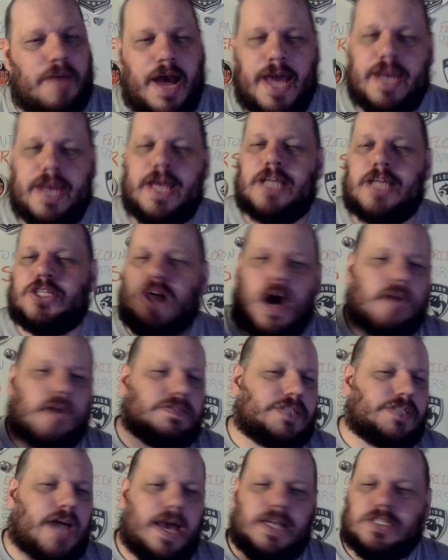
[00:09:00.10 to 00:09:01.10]
an inch.
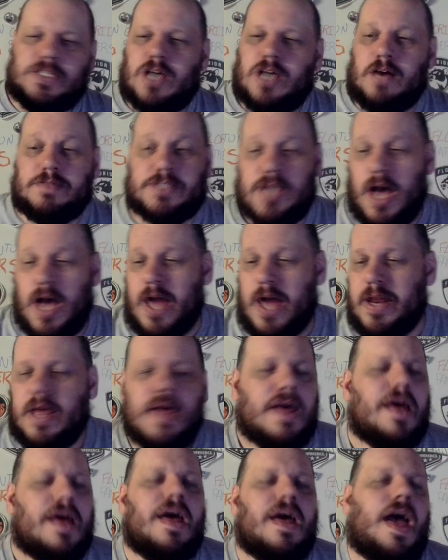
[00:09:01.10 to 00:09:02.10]
Offside is offside.
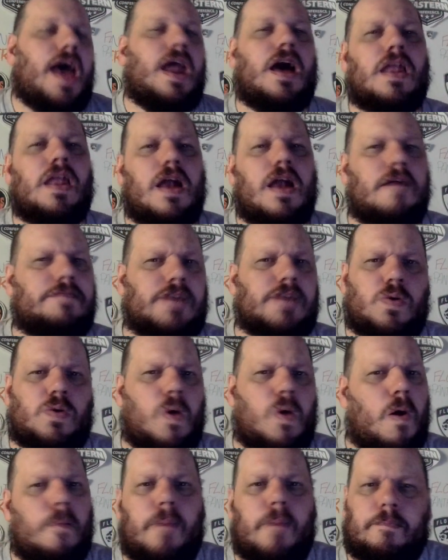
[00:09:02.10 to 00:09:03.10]
And I love the
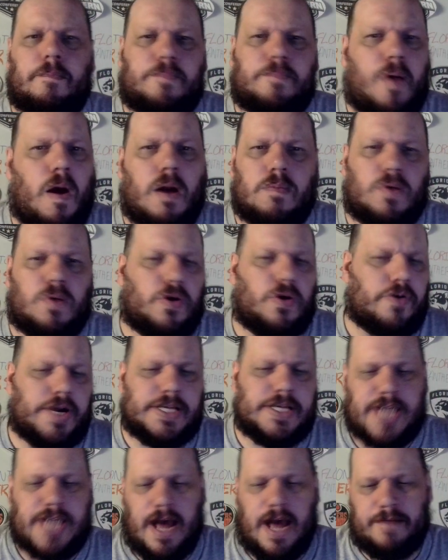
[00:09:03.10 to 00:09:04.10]
quote from Paul
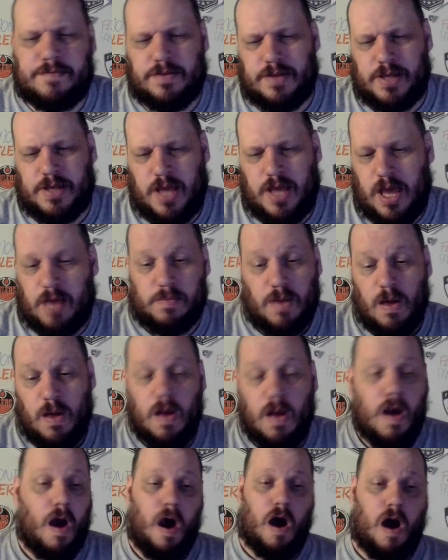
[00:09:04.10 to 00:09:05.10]
Maurice after the game.
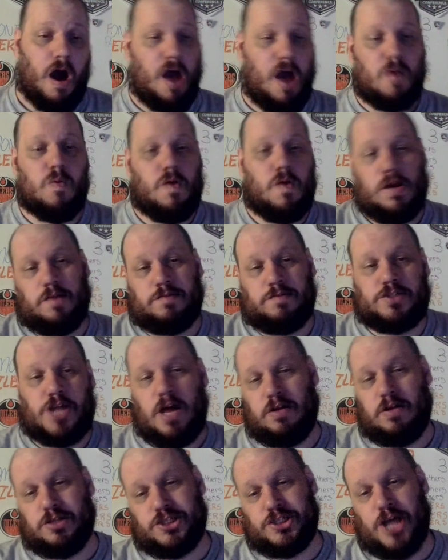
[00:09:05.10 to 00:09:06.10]
I wouldn't have
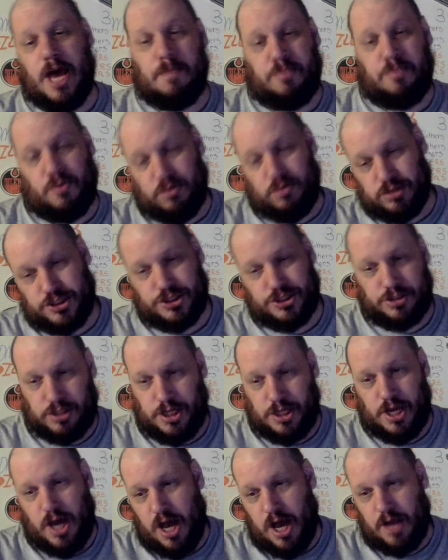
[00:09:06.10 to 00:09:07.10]
challenged that personally.
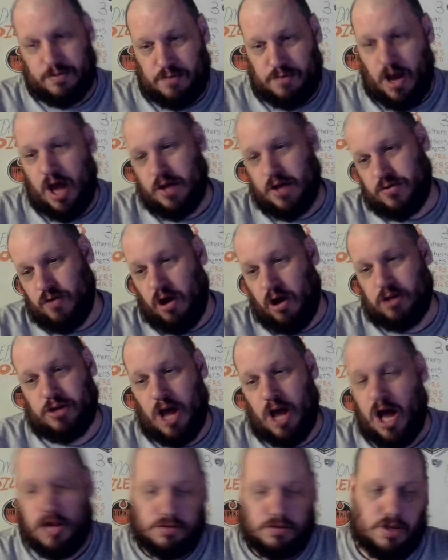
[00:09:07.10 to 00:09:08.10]
I, I thought
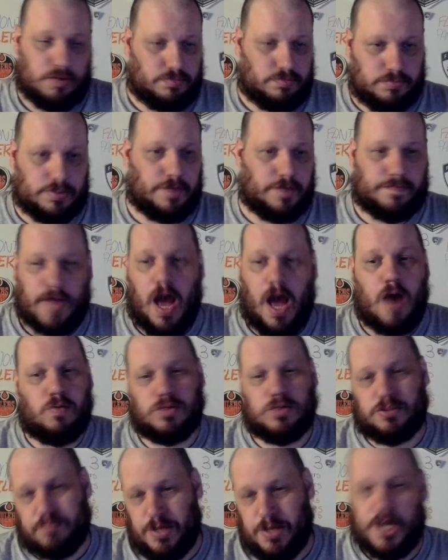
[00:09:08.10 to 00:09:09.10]
that if that
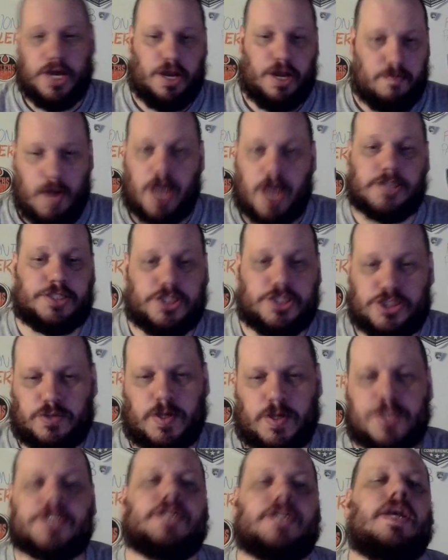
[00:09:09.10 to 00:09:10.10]
was me in my
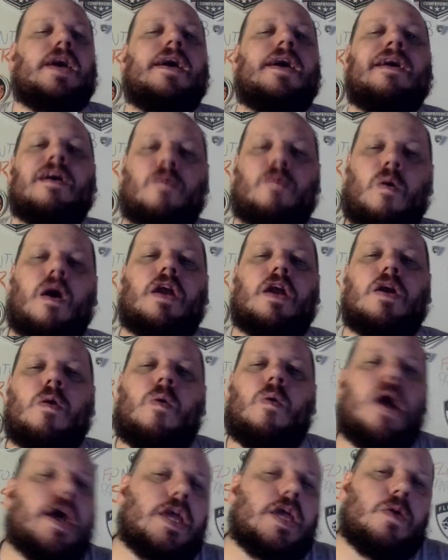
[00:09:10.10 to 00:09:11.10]
situation. Want to know
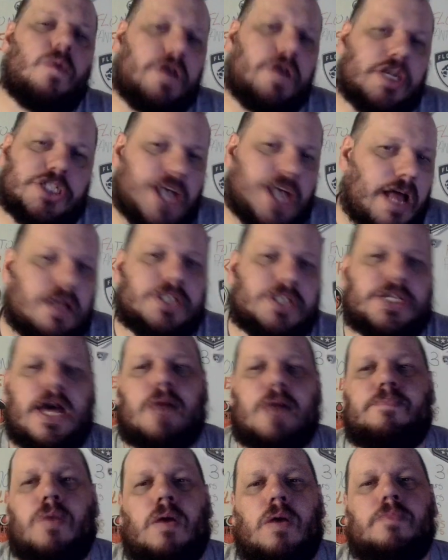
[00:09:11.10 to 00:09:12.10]
why you wouldn't have challenged that,
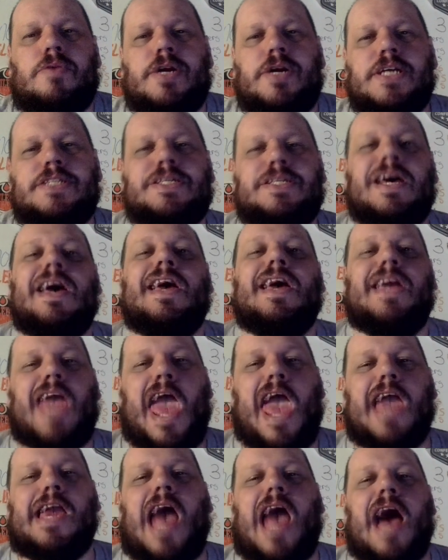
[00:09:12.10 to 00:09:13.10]
Paul Maurice? You
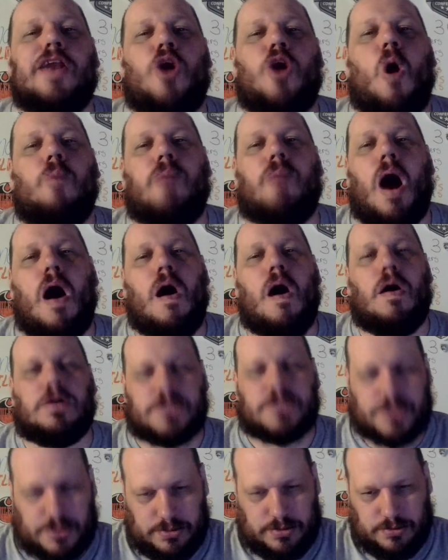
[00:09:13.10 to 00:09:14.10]
ain't got no
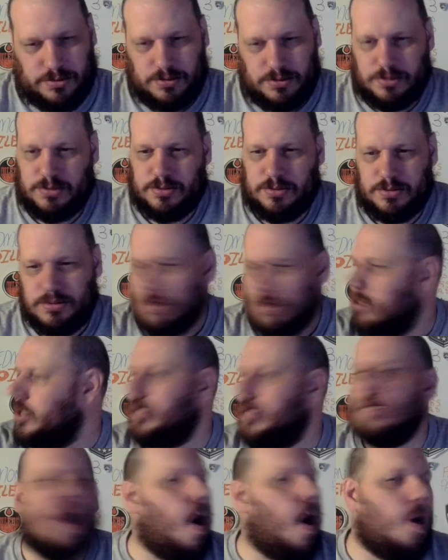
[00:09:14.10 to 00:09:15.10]
balls.
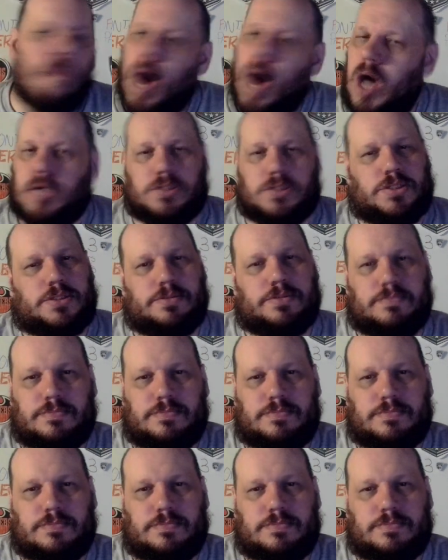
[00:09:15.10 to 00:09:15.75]
No balls.